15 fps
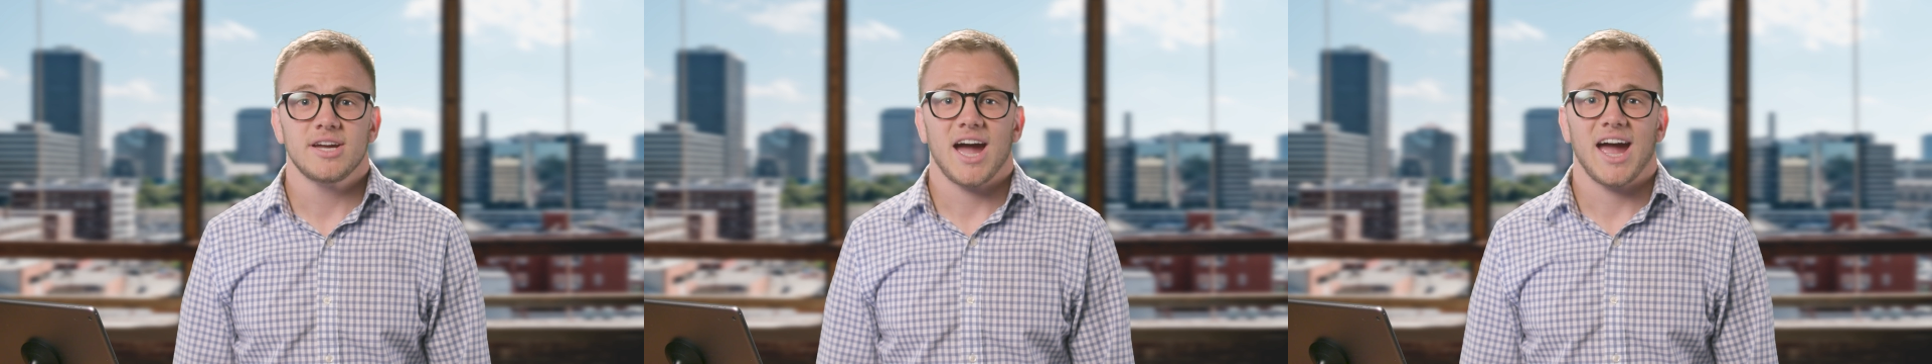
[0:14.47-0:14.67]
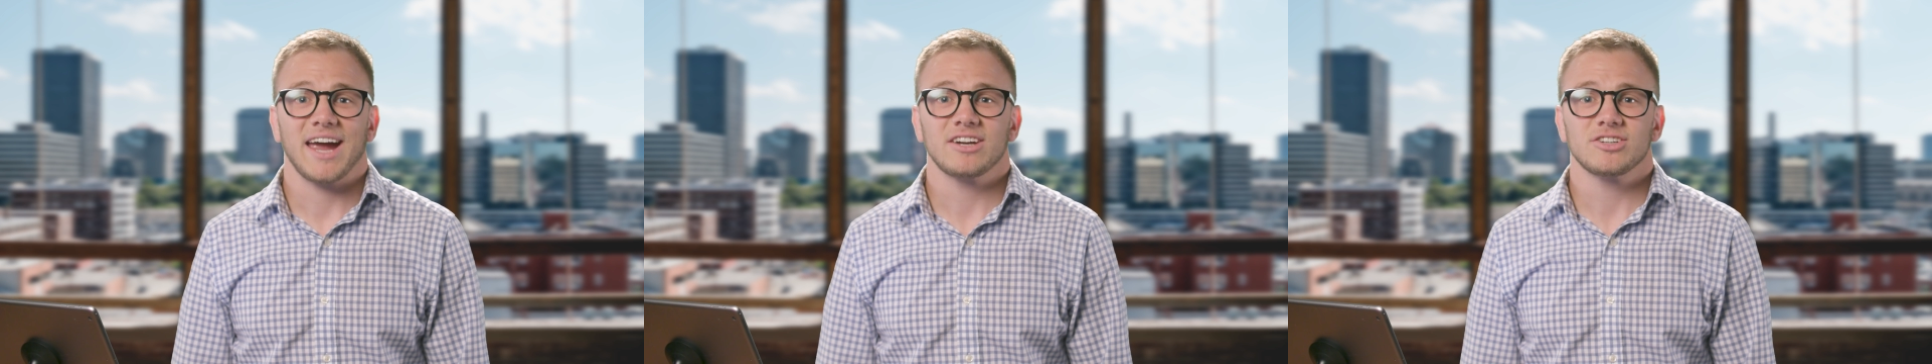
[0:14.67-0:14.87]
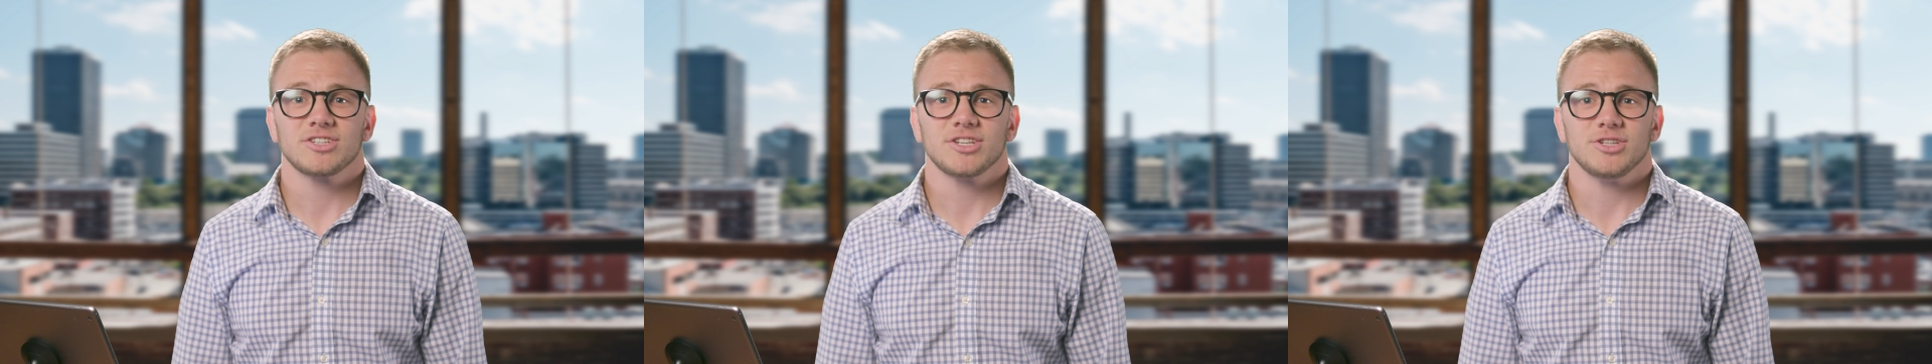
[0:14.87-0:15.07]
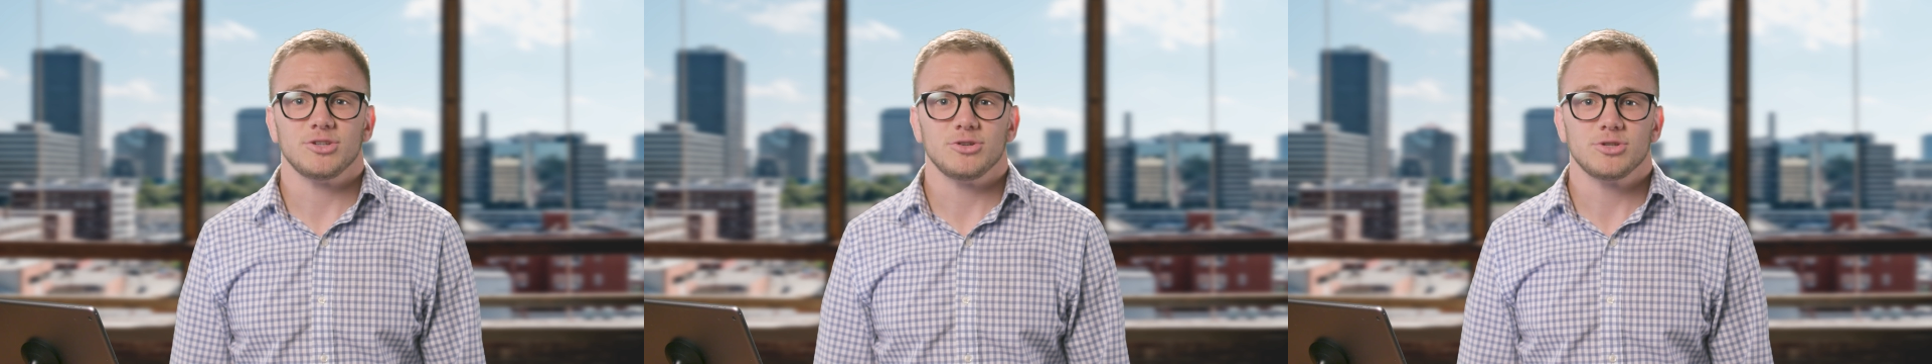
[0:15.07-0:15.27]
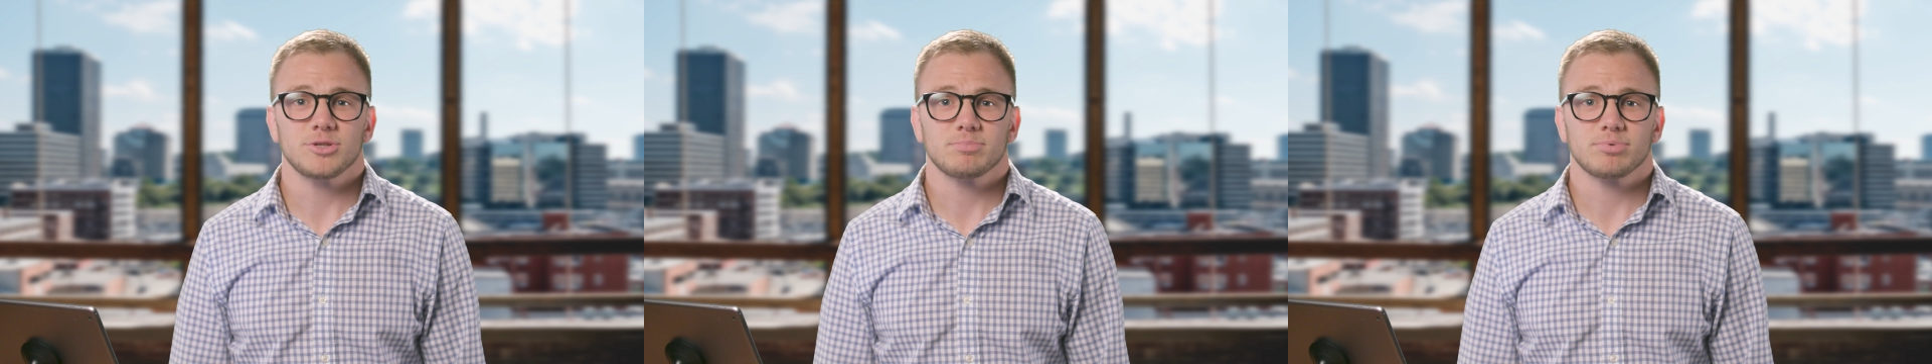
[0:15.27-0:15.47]
I actually
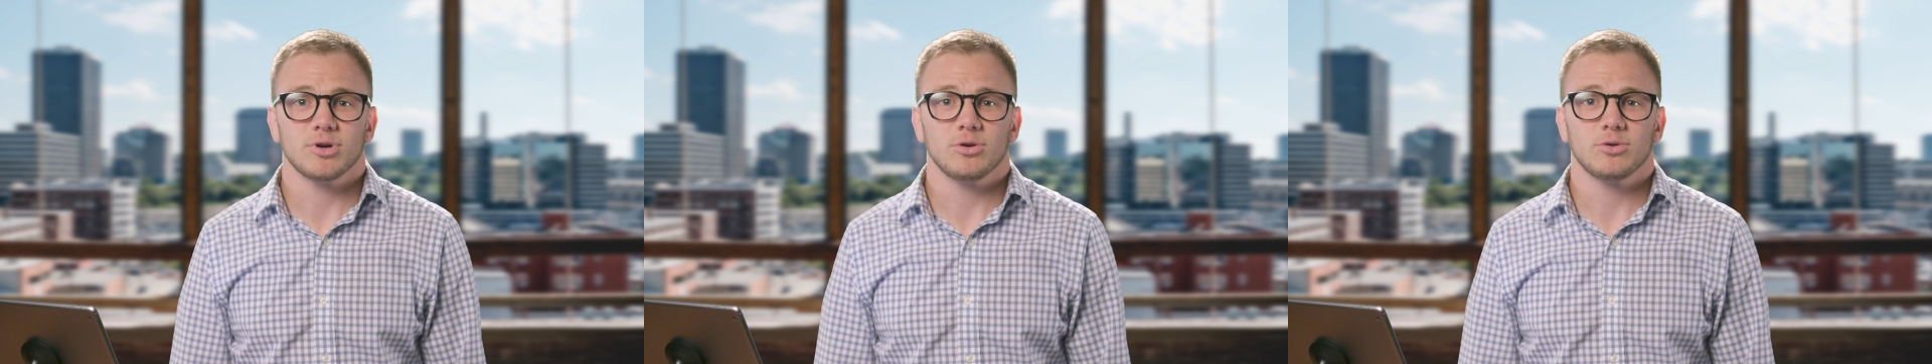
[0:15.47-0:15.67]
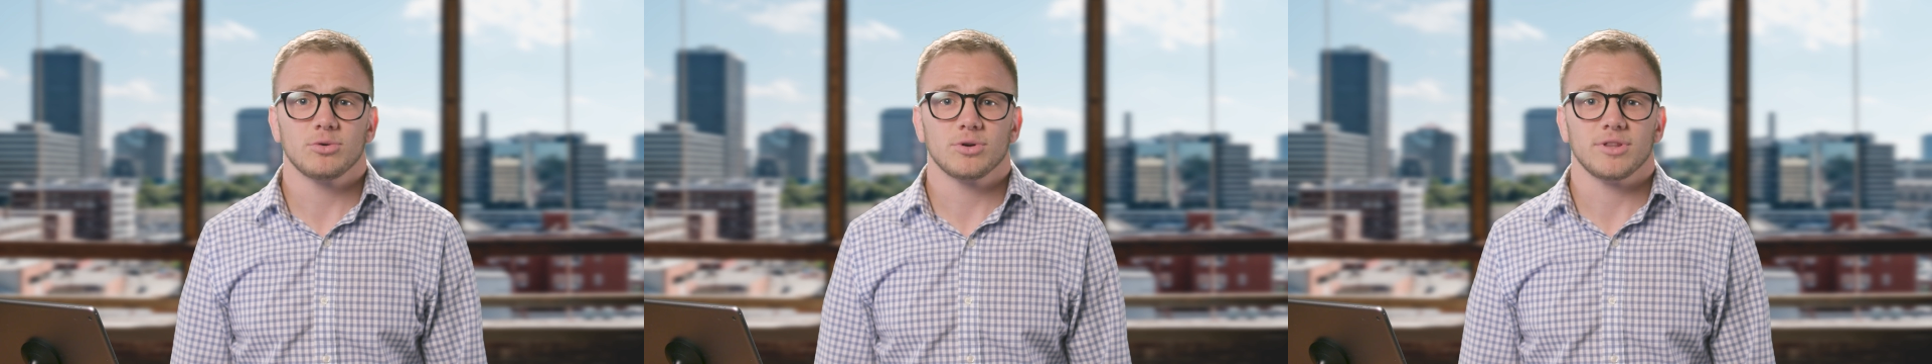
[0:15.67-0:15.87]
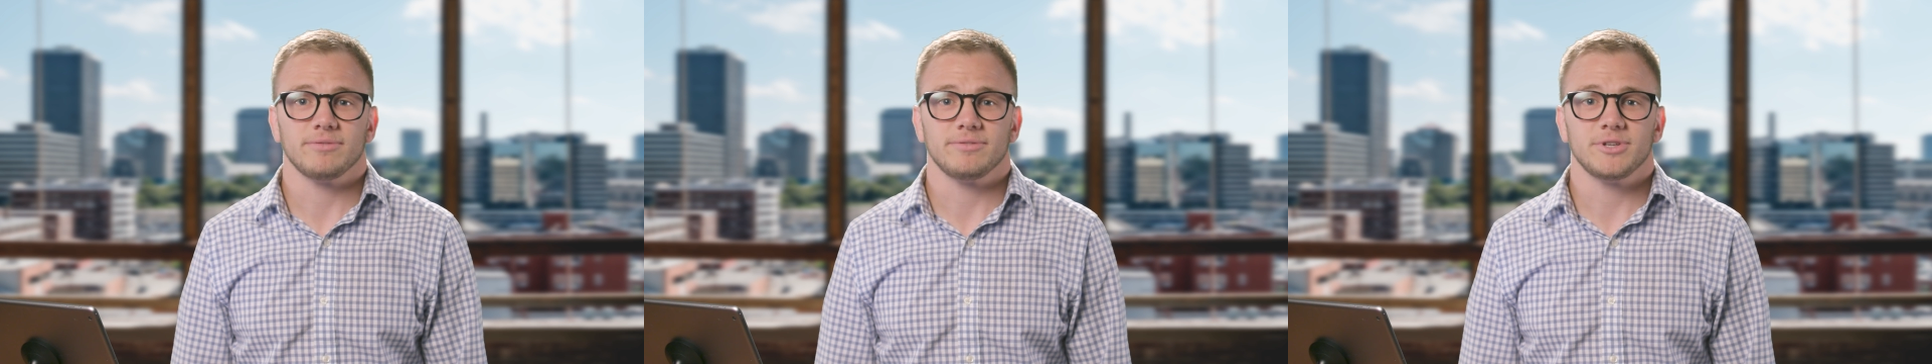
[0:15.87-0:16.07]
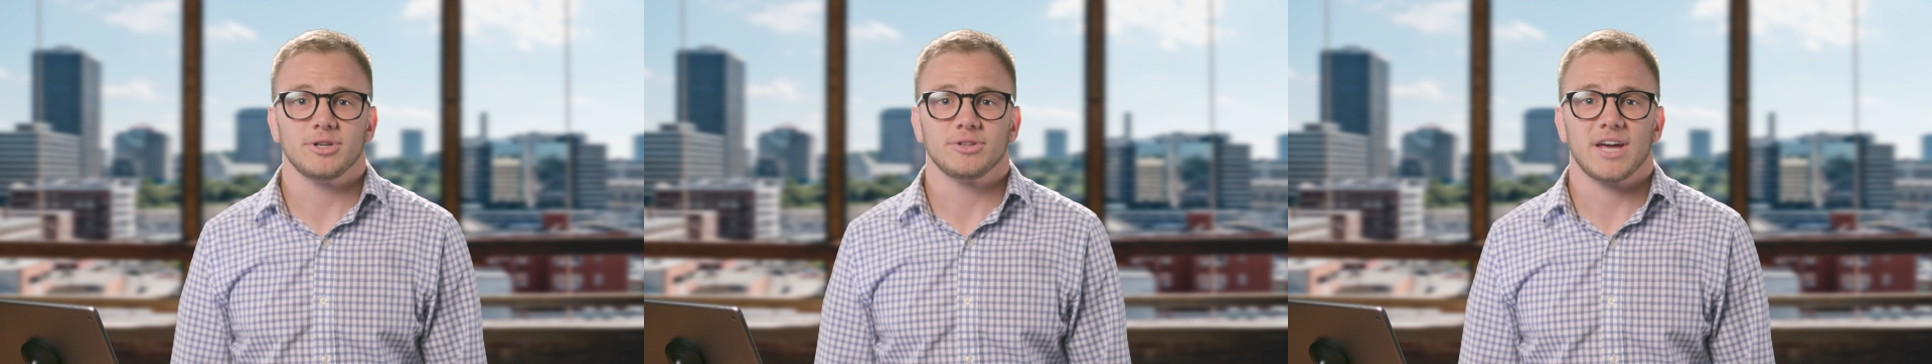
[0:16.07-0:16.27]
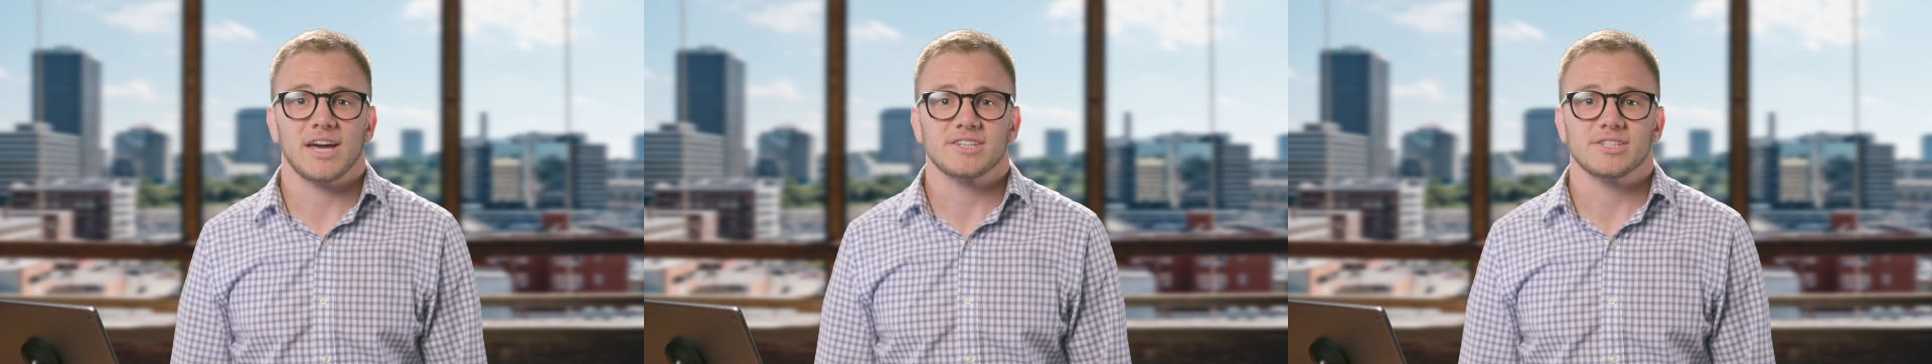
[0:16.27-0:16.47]
use Procore in the
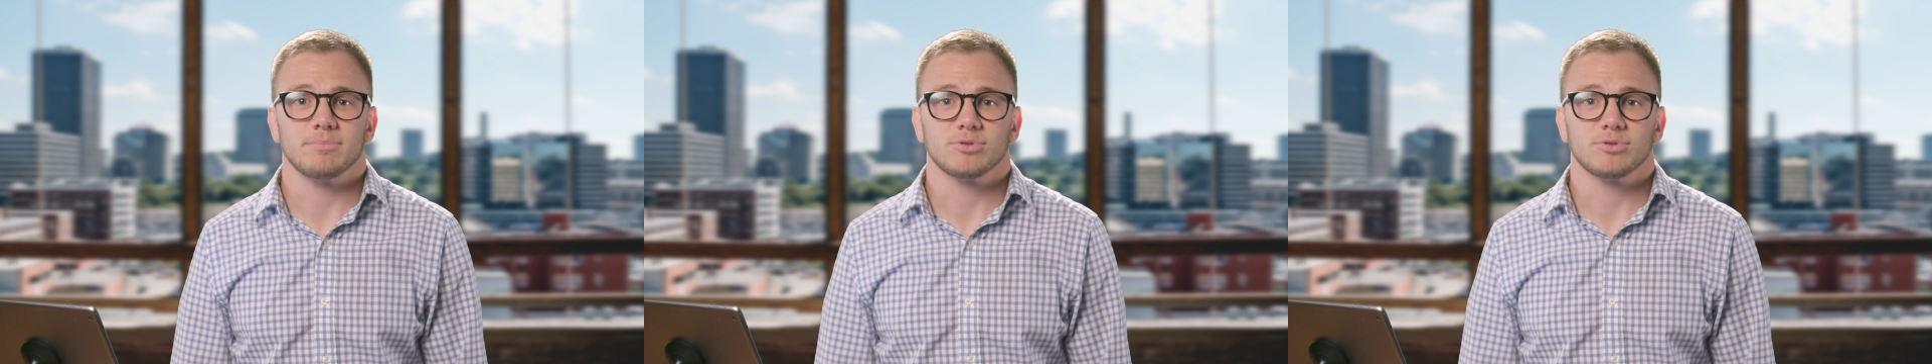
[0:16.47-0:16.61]
field as a